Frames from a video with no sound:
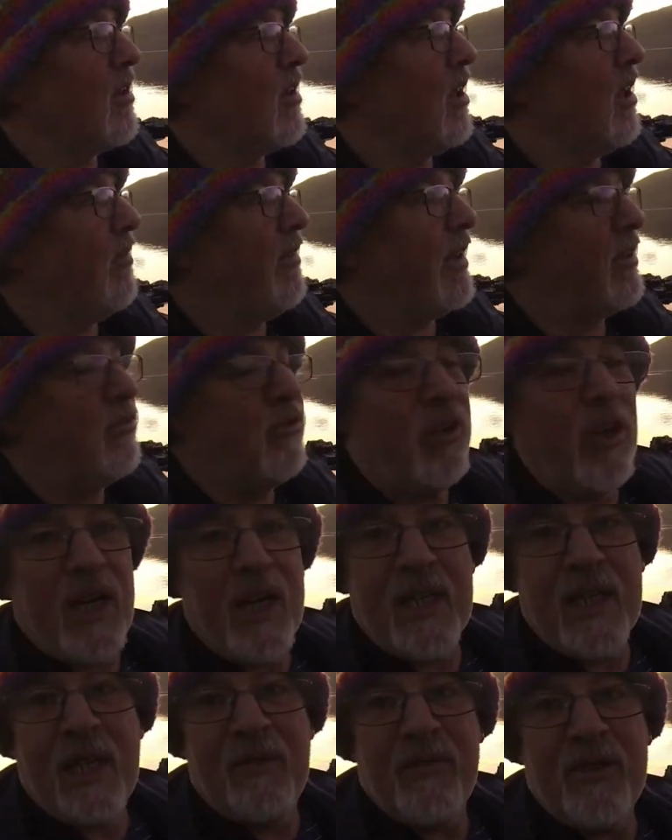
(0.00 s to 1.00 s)
I've had
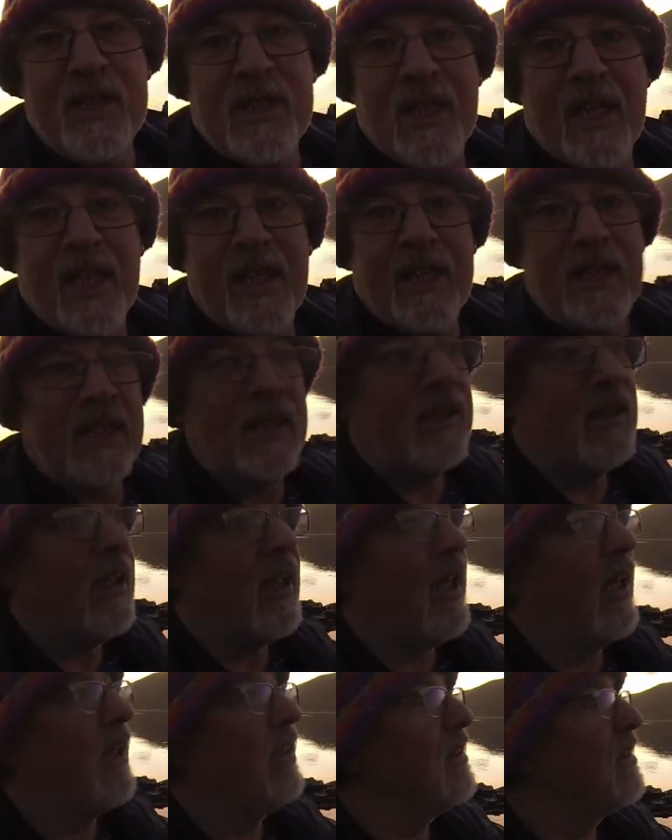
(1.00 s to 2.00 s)
rain every day
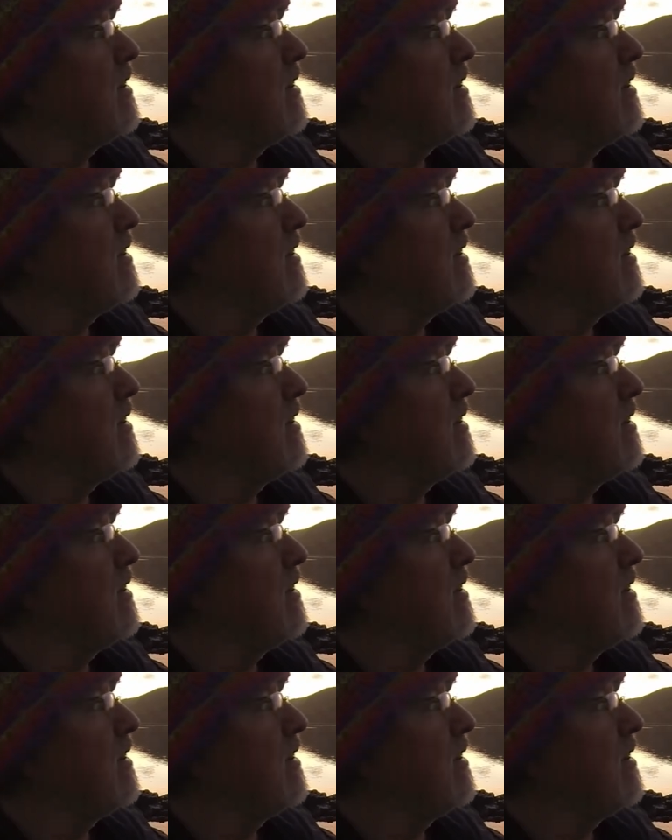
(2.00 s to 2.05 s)
and